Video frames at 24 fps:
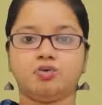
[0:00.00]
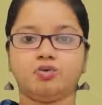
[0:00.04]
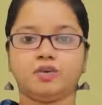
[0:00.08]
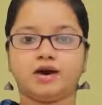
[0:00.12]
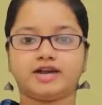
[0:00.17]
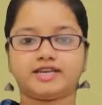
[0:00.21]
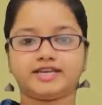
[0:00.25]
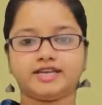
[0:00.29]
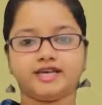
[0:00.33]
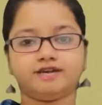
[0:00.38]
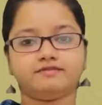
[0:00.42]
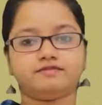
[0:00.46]

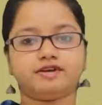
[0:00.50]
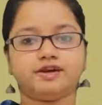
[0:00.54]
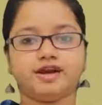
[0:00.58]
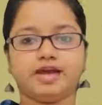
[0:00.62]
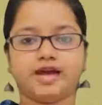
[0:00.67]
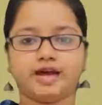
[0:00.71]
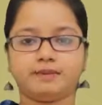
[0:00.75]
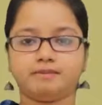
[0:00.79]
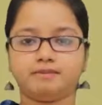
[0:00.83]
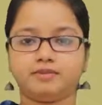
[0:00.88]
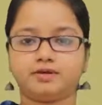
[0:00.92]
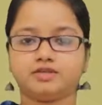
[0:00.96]
Whatever
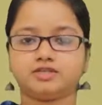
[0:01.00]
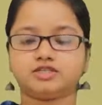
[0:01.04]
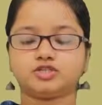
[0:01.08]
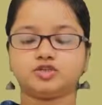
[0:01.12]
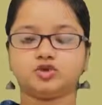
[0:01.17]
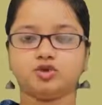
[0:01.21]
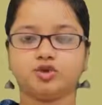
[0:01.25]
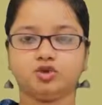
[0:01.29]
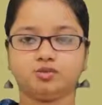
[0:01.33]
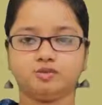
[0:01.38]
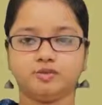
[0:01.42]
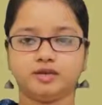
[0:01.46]
happens
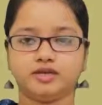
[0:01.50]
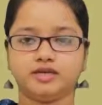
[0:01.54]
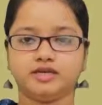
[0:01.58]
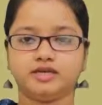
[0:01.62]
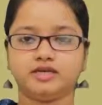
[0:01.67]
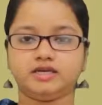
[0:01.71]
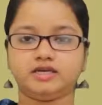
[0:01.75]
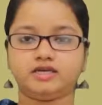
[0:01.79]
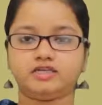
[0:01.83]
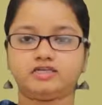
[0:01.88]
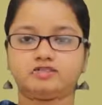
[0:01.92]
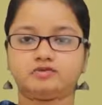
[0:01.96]

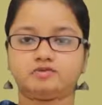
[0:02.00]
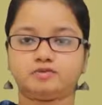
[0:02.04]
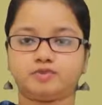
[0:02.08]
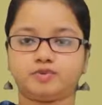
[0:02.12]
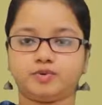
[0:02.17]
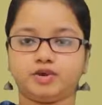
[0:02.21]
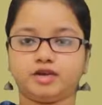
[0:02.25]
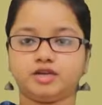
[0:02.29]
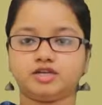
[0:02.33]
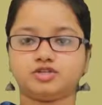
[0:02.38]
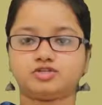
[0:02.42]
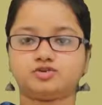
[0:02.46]
globally is
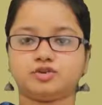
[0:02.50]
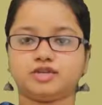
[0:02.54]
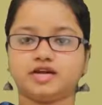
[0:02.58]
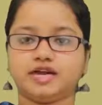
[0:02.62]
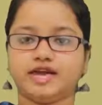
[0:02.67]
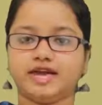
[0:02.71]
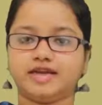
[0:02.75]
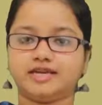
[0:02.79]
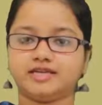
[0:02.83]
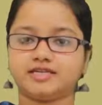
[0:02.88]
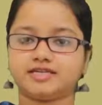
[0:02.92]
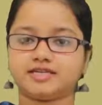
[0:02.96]
spread to the
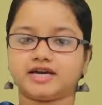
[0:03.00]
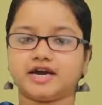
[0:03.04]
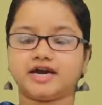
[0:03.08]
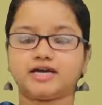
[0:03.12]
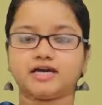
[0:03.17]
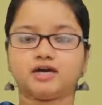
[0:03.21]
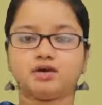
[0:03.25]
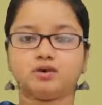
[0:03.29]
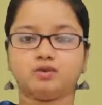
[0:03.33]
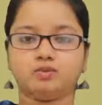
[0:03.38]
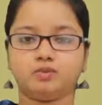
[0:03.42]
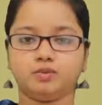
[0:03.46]

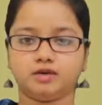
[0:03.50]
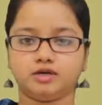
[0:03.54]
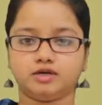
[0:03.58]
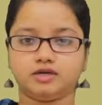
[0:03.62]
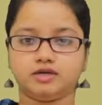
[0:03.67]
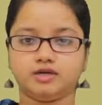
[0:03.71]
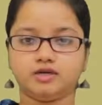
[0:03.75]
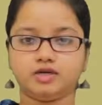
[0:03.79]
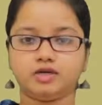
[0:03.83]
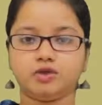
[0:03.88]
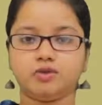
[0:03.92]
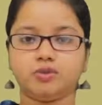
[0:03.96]
entire
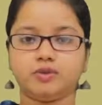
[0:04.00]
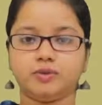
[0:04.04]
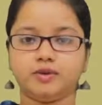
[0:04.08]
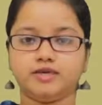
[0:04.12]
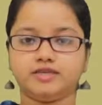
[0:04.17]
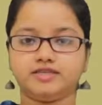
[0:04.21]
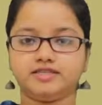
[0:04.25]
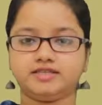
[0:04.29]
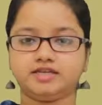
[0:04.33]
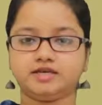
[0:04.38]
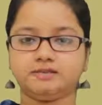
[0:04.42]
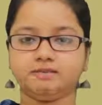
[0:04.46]
world
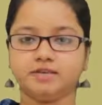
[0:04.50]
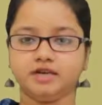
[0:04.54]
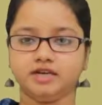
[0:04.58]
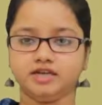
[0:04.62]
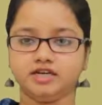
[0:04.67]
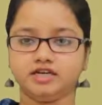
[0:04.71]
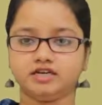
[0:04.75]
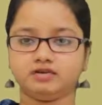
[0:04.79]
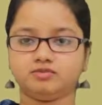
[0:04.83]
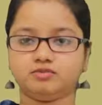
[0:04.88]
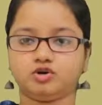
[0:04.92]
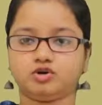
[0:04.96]
with the
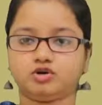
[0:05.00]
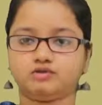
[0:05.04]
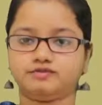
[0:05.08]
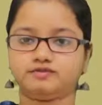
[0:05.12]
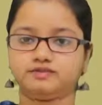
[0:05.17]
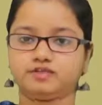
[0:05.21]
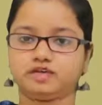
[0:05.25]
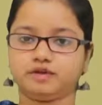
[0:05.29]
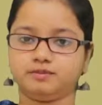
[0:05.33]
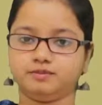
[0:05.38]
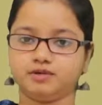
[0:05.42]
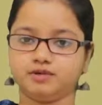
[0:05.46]
medium
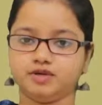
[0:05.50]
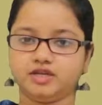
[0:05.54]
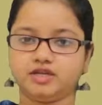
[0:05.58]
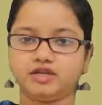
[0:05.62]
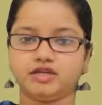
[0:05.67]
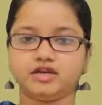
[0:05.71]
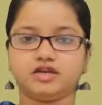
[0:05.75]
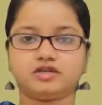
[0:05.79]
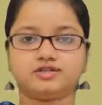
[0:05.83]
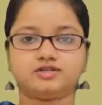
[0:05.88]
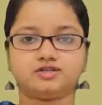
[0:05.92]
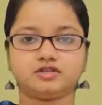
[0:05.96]
of
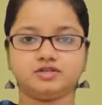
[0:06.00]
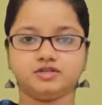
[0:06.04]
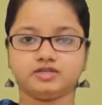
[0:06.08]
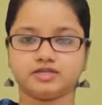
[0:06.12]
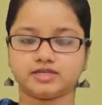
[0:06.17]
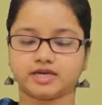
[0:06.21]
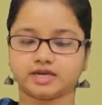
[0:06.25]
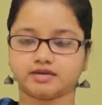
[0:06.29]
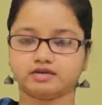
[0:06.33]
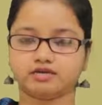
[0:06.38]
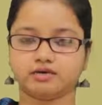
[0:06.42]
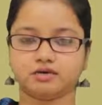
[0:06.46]
communication
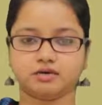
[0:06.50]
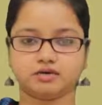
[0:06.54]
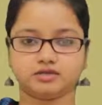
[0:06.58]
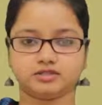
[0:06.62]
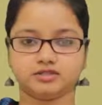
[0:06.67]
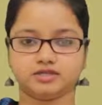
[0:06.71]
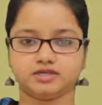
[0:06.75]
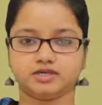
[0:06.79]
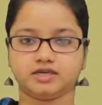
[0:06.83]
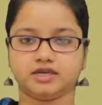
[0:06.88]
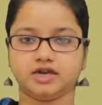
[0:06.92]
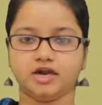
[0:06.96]

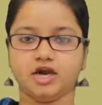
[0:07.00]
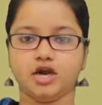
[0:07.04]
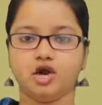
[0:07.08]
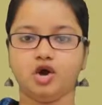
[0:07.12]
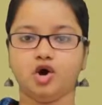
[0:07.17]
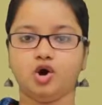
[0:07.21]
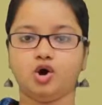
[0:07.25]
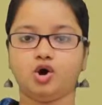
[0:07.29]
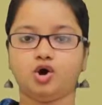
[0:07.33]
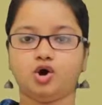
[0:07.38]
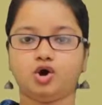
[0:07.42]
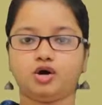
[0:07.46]
technology.
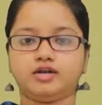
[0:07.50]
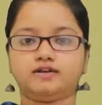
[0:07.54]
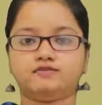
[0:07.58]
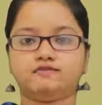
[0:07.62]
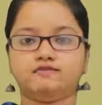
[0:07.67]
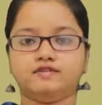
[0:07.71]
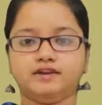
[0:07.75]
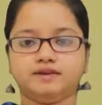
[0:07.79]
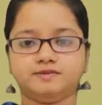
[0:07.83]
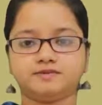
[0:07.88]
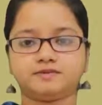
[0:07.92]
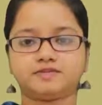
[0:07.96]
On the
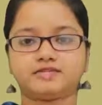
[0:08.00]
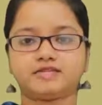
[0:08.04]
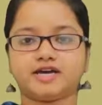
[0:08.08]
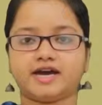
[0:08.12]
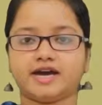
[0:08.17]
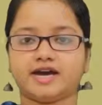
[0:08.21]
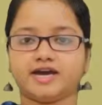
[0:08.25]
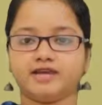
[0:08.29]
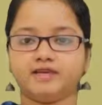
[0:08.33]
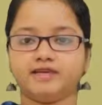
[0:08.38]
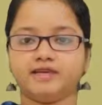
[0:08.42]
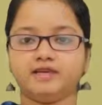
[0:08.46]
flip
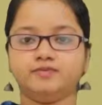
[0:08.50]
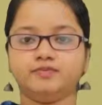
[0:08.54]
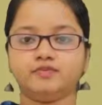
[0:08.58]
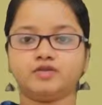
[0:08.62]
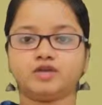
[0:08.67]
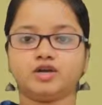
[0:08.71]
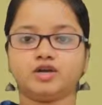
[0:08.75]
side,